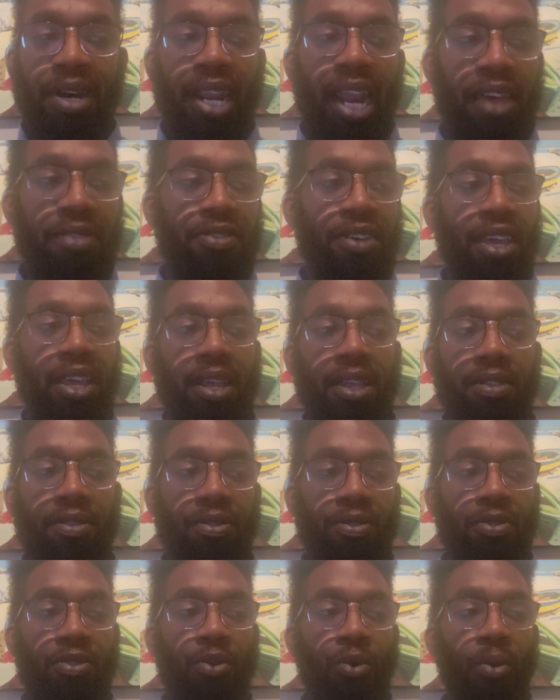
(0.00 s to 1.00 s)
but I think
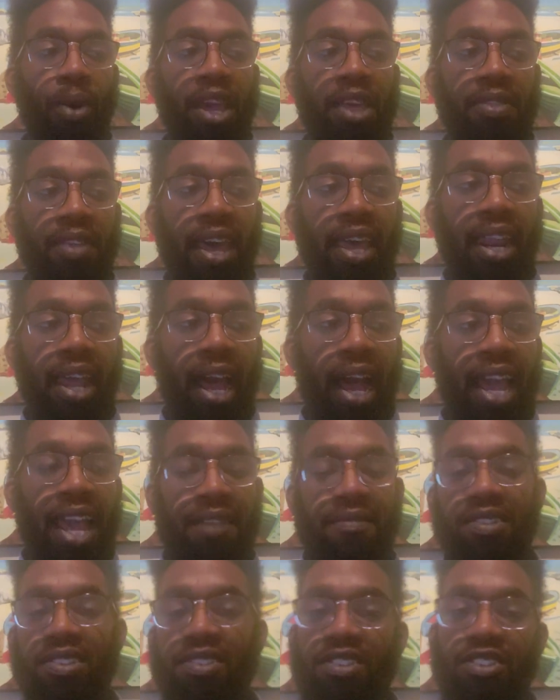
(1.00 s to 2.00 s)
the way that I
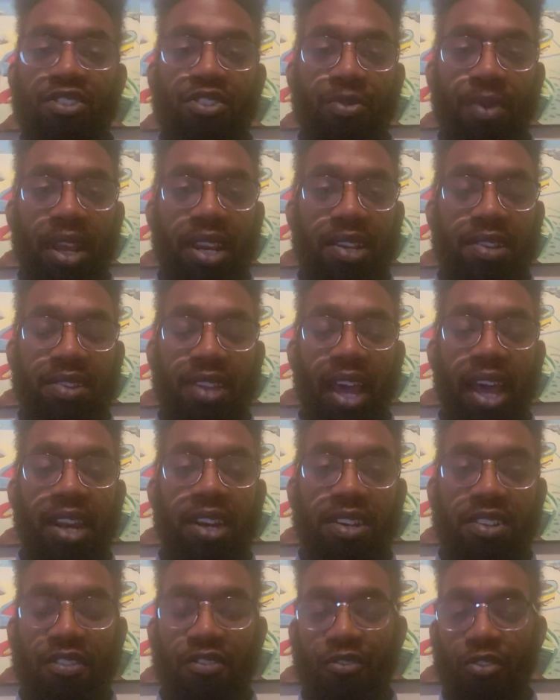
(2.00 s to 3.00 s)
have it situated is kind
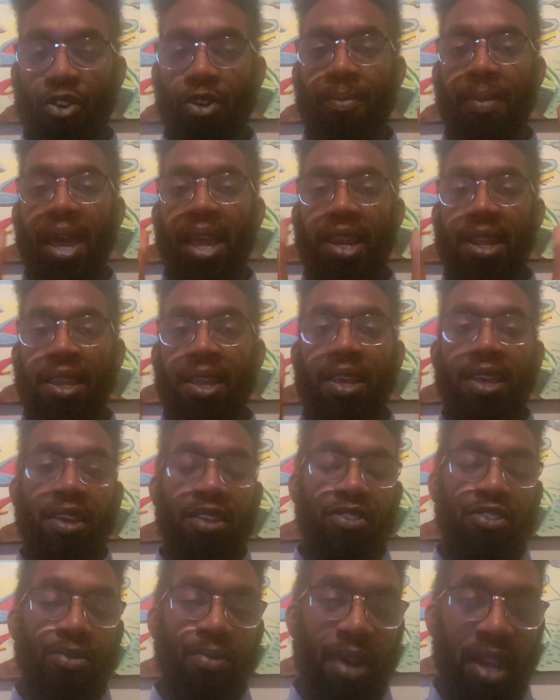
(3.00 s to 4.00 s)
of just formatted
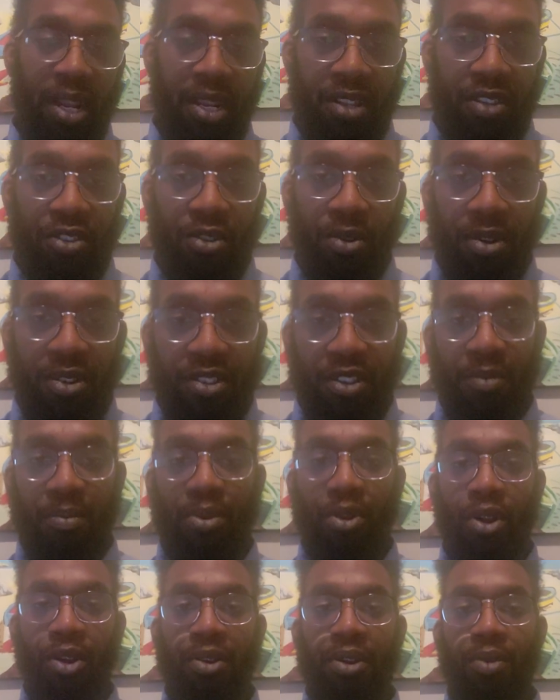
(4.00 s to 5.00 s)
directly towards the
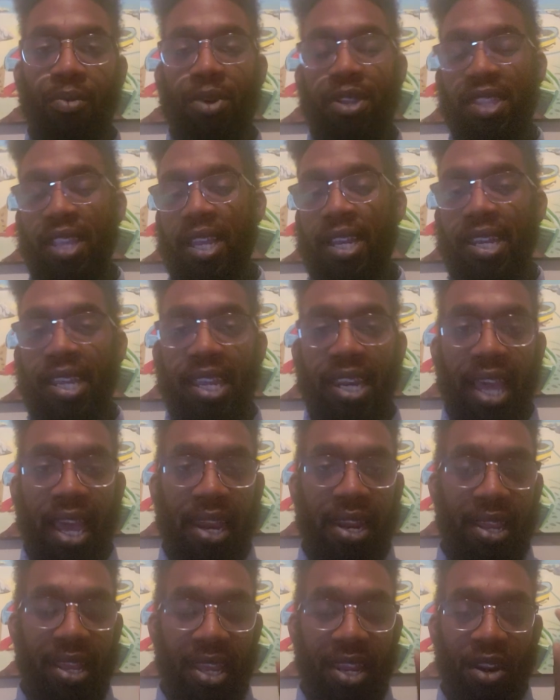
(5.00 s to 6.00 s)
employer and what they need
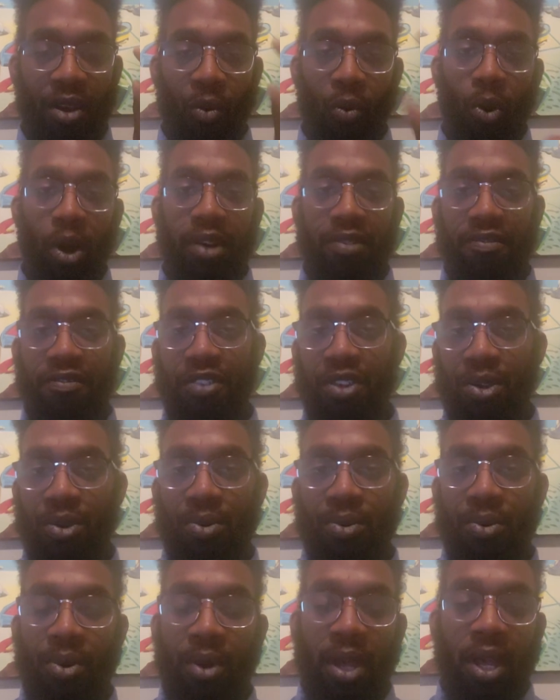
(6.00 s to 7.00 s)
in a one
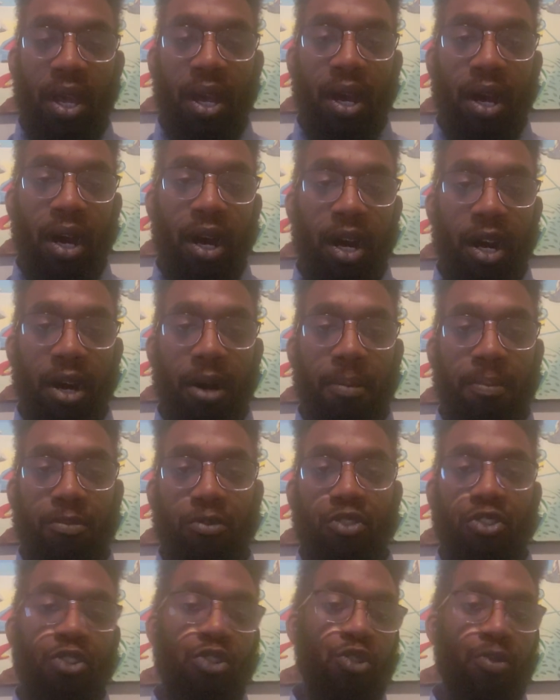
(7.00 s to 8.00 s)
view
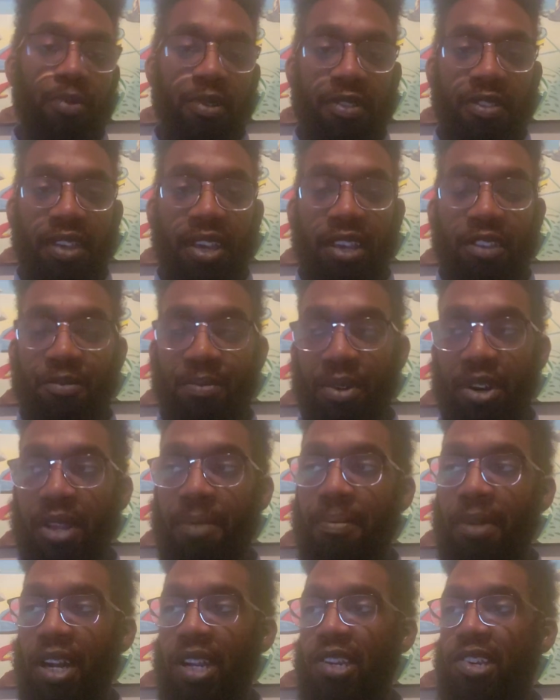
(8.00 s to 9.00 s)
scoop of things, pretty
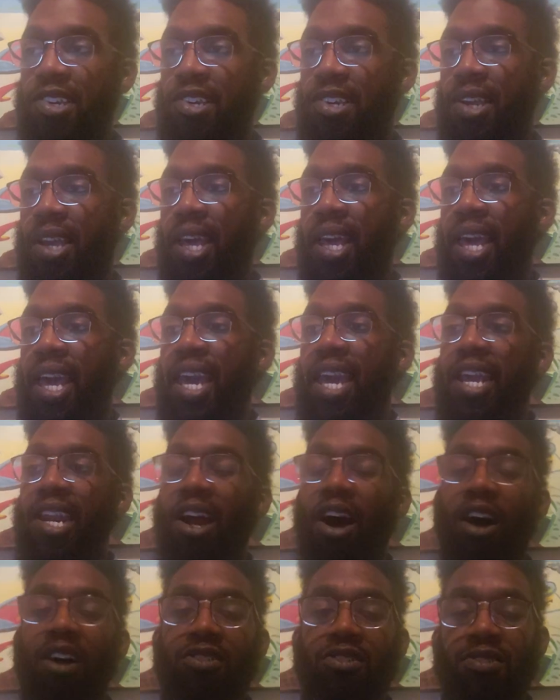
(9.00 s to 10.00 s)
much. And
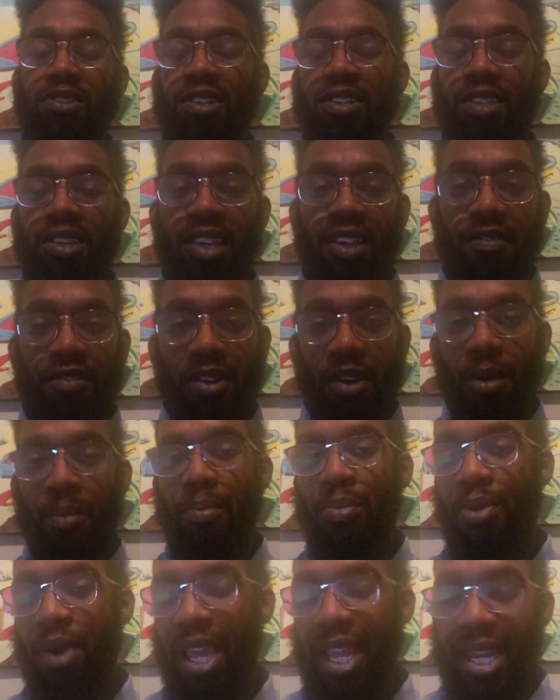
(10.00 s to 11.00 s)
also, just to give you a
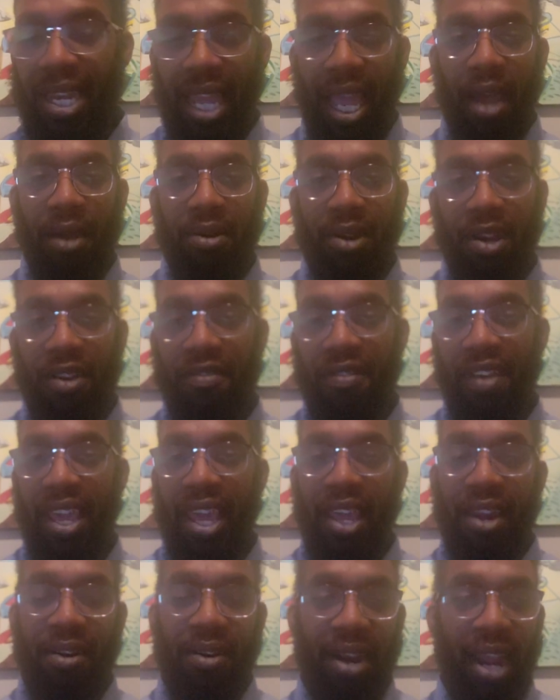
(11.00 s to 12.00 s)
breakdown of a
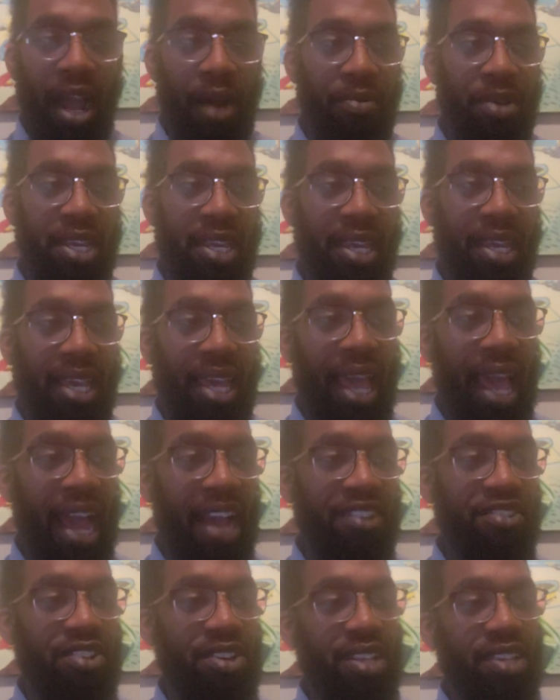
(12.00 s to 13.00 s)
header and how we can
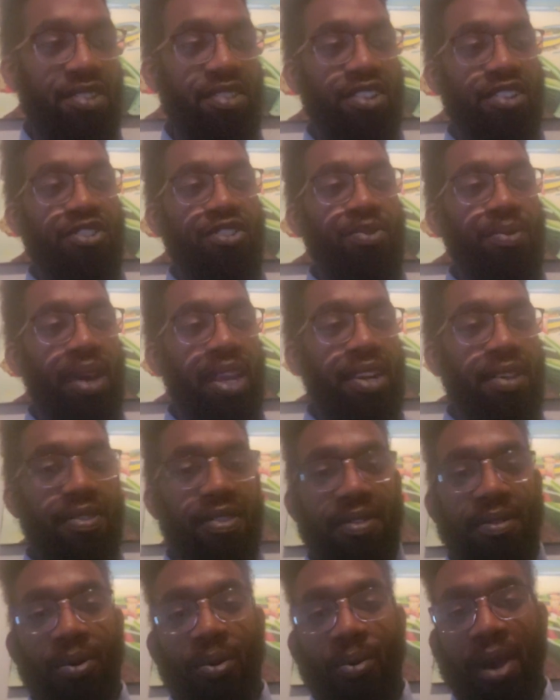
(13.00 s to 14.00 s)
actually situate
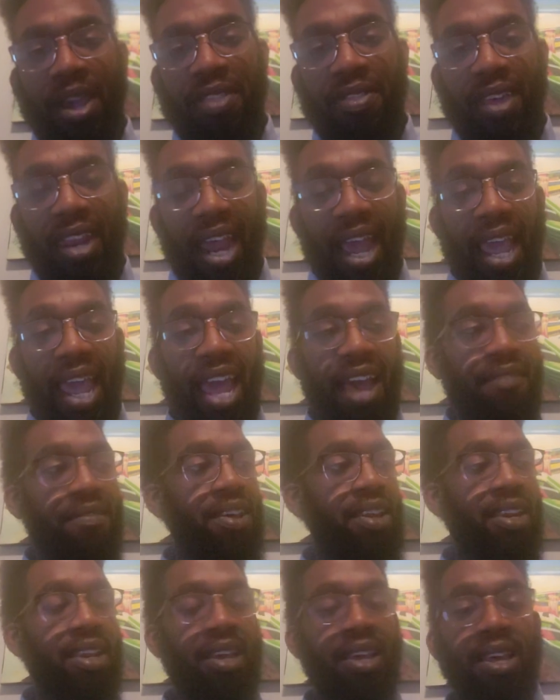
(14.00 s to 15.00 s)
it the way that I have
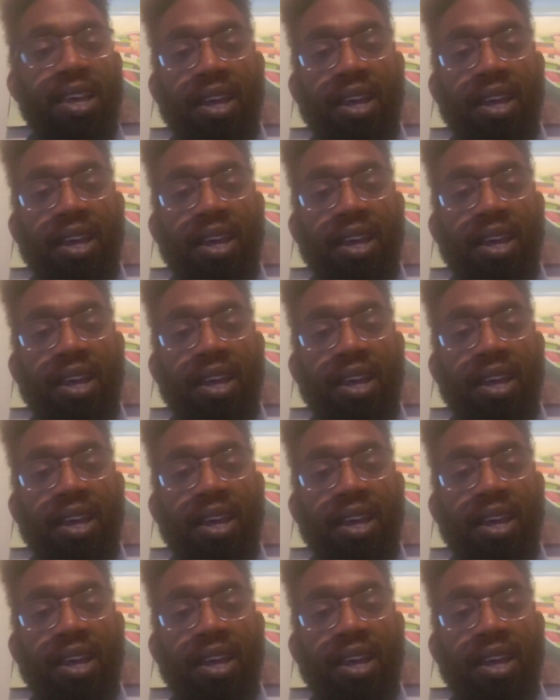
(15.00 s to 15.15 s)
it